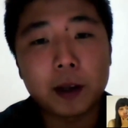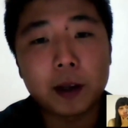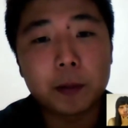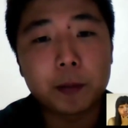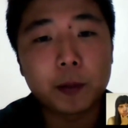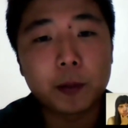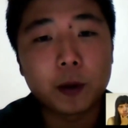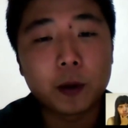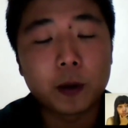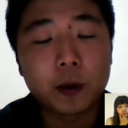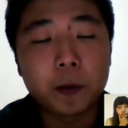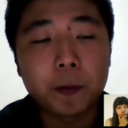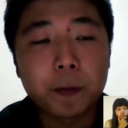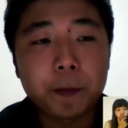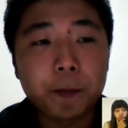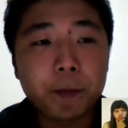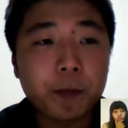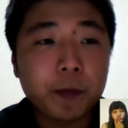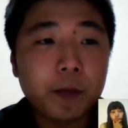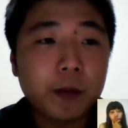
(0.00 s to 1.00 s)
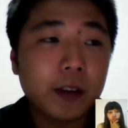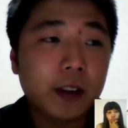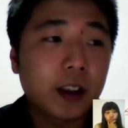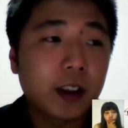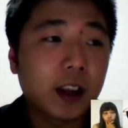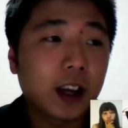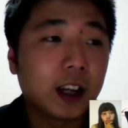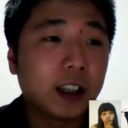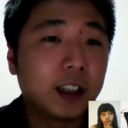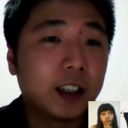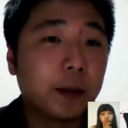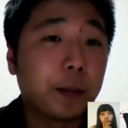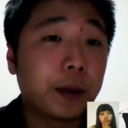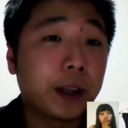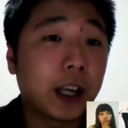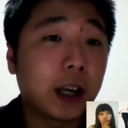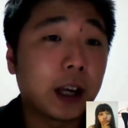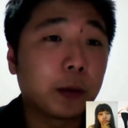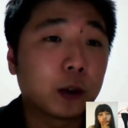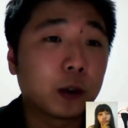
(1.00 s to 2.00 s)
people, and then
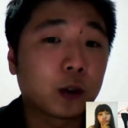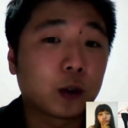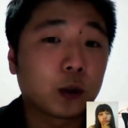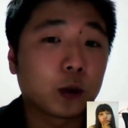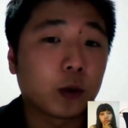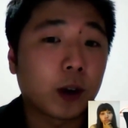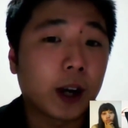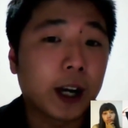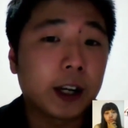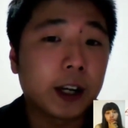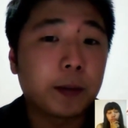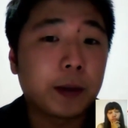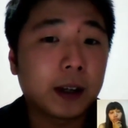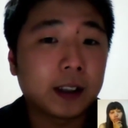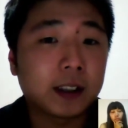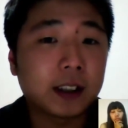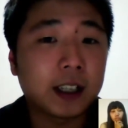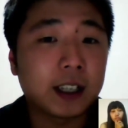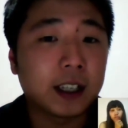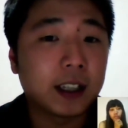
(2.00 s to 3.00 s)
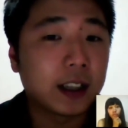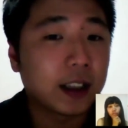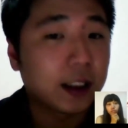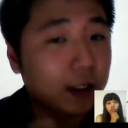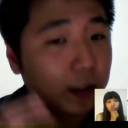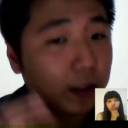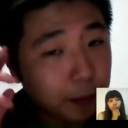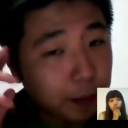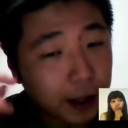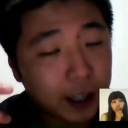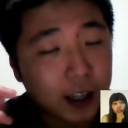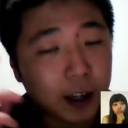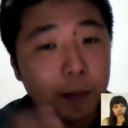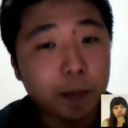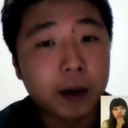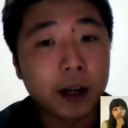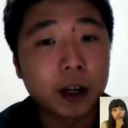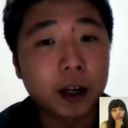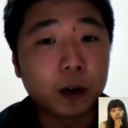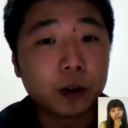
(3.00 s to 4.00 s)
be able to write about that and make
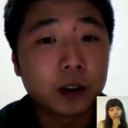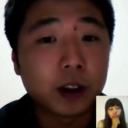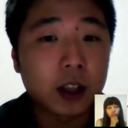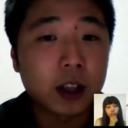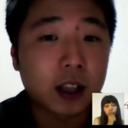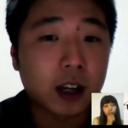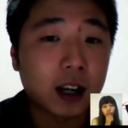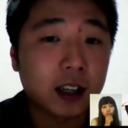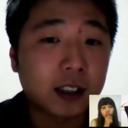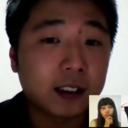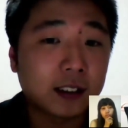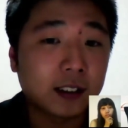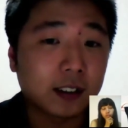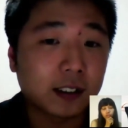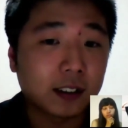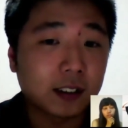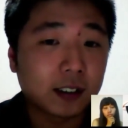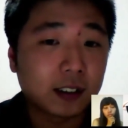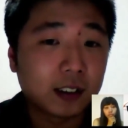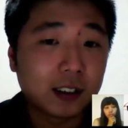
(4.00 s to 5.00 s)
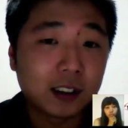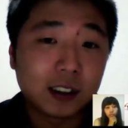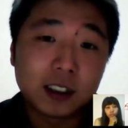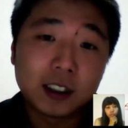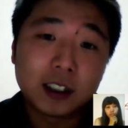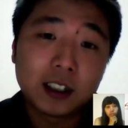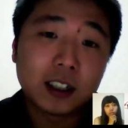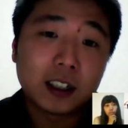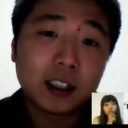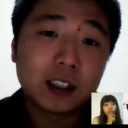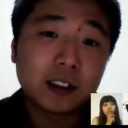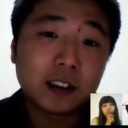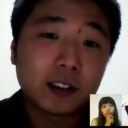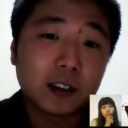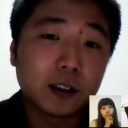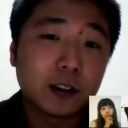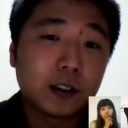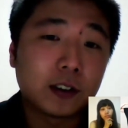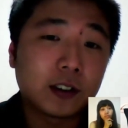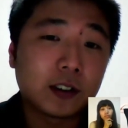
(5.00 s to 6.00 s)
up my own thoughts.
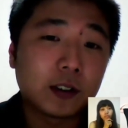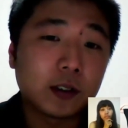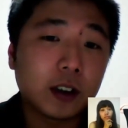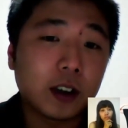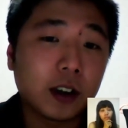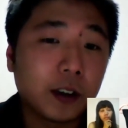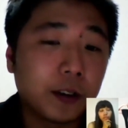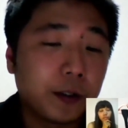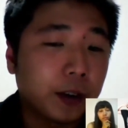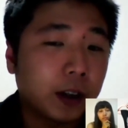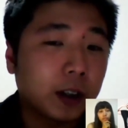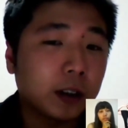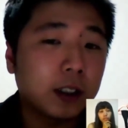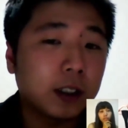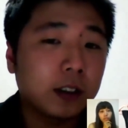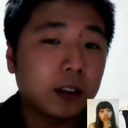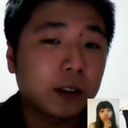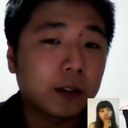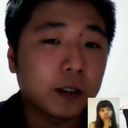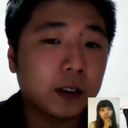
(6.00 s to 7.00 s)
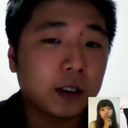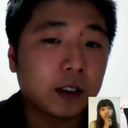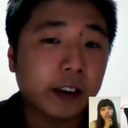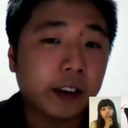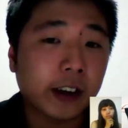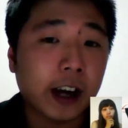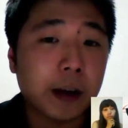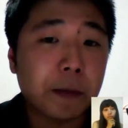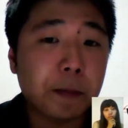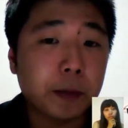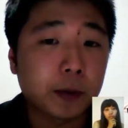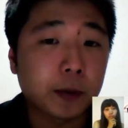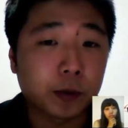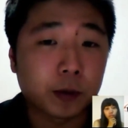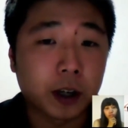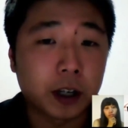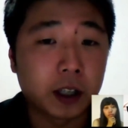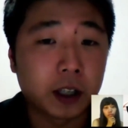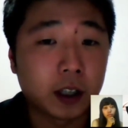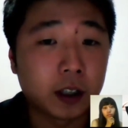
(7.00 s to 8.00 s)
So it's a very different type of
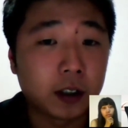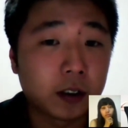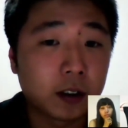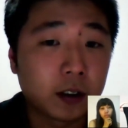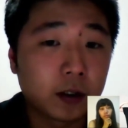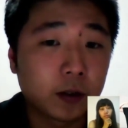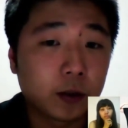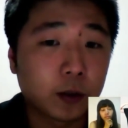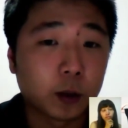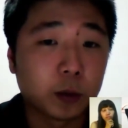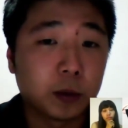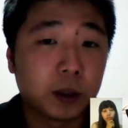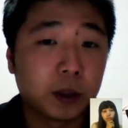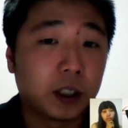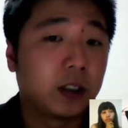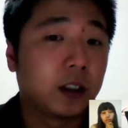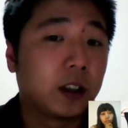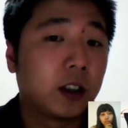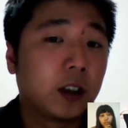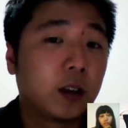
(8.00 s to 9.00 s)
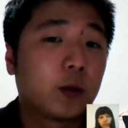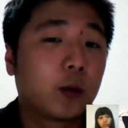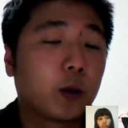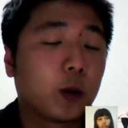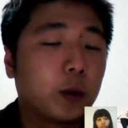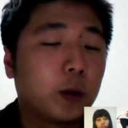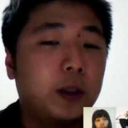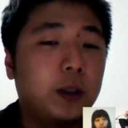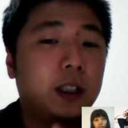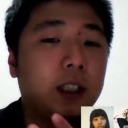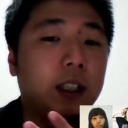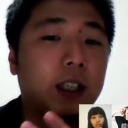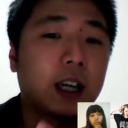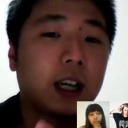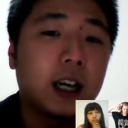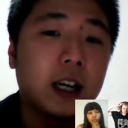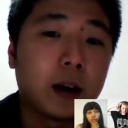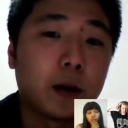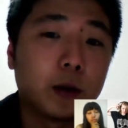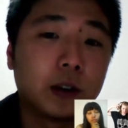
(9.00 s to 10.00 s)
writing for me. For me,
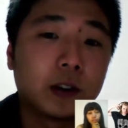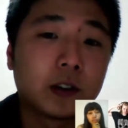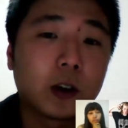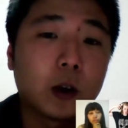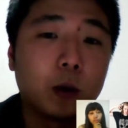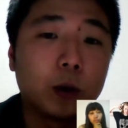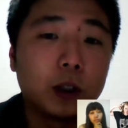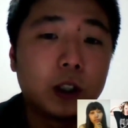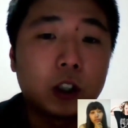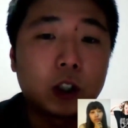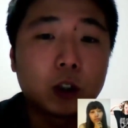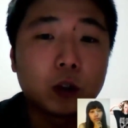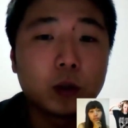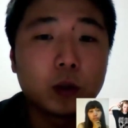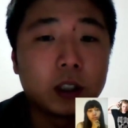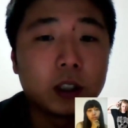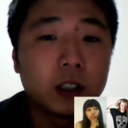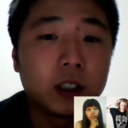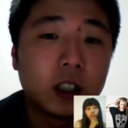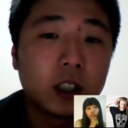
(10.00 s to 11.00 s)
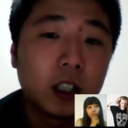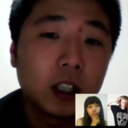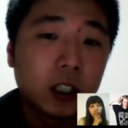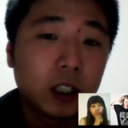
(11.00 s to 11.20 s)
I was always doing